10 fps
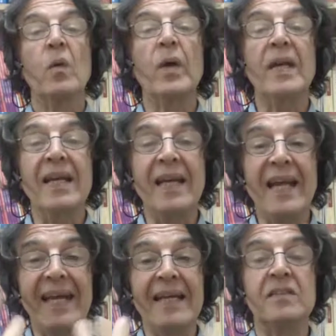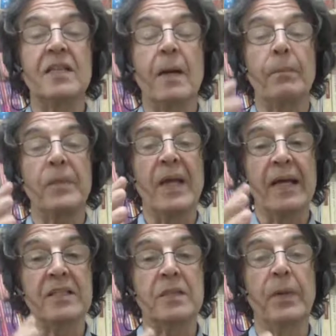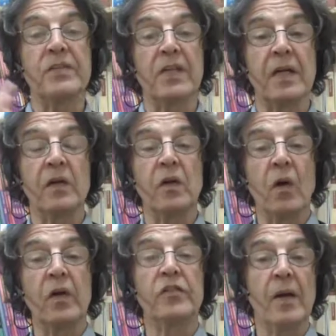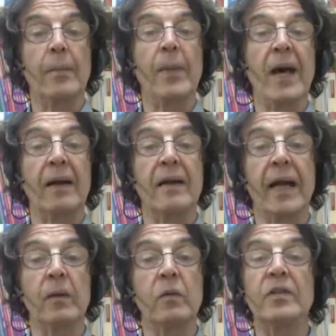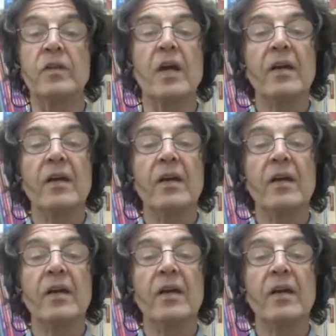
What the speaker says: we need some explicit knowledge about language